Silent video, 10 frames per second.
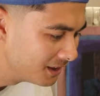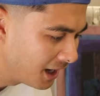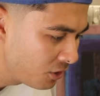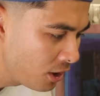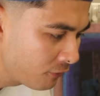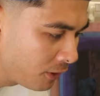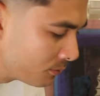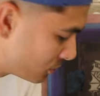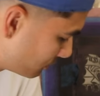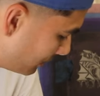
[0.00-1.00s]
I don't know if
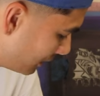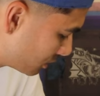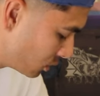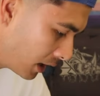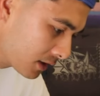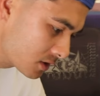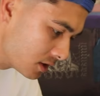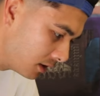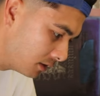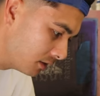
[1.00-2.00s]
I'm being too
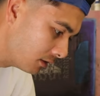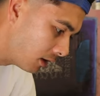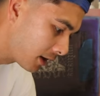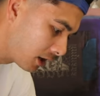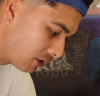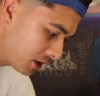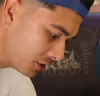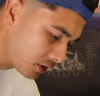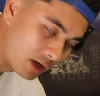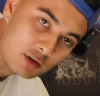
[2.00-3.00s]
extra, like a red
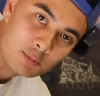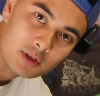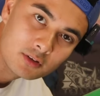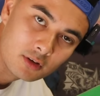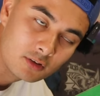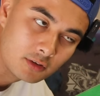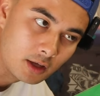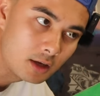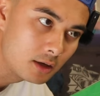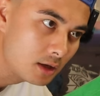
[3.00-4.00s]
on the green would be so
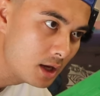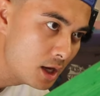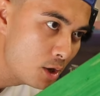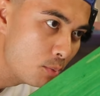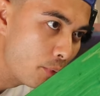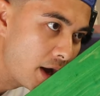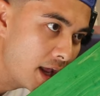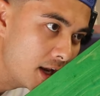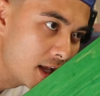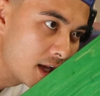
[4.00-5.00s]
sick,
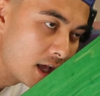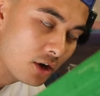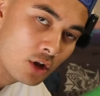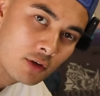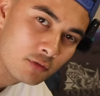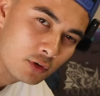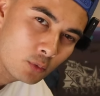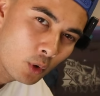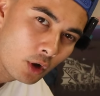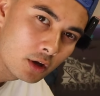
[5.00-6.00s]
but I don't know if
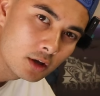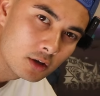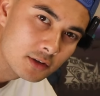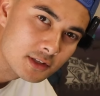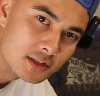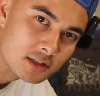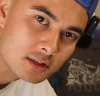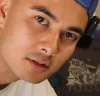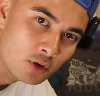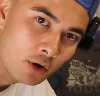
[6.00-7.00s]
it'd work because
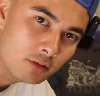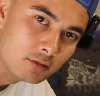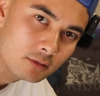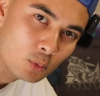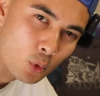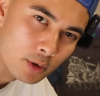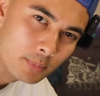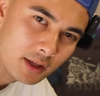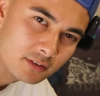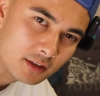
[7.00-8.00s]
it's not
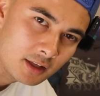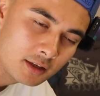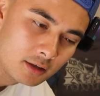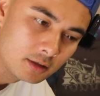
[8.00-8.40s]
water-based ink.